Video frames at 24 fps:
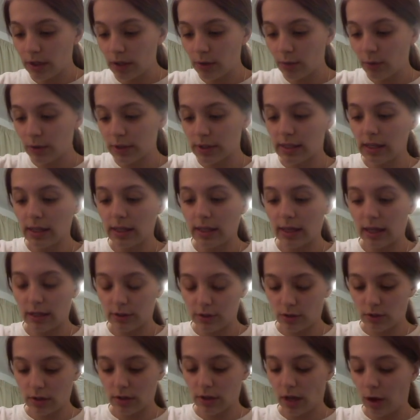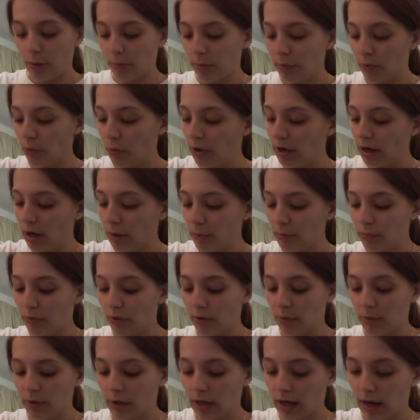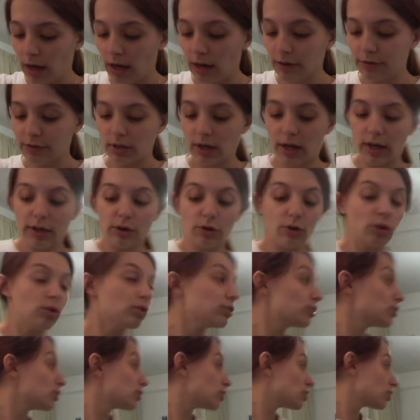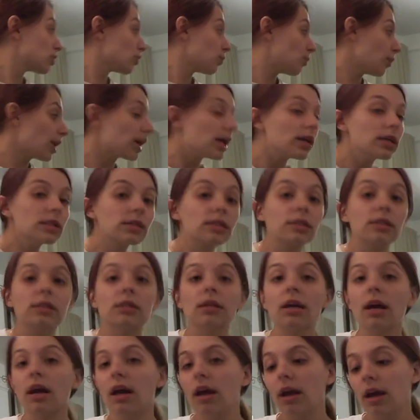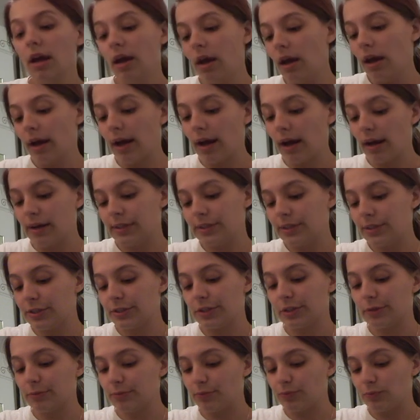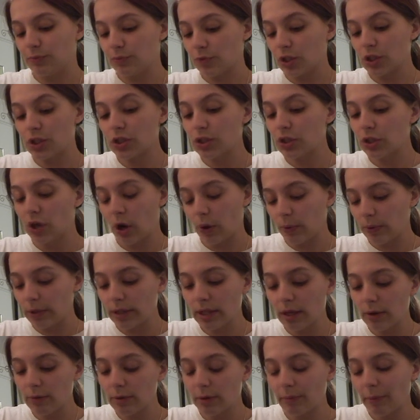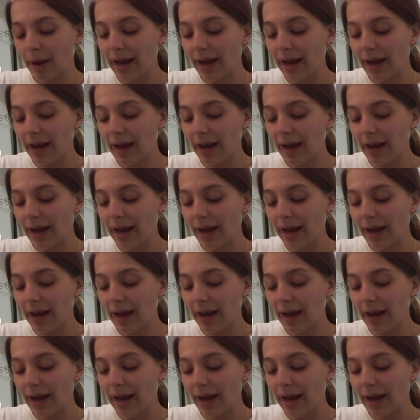Once it gets to that point, I'm probably gonna have to like not use the whisk and just go in there with my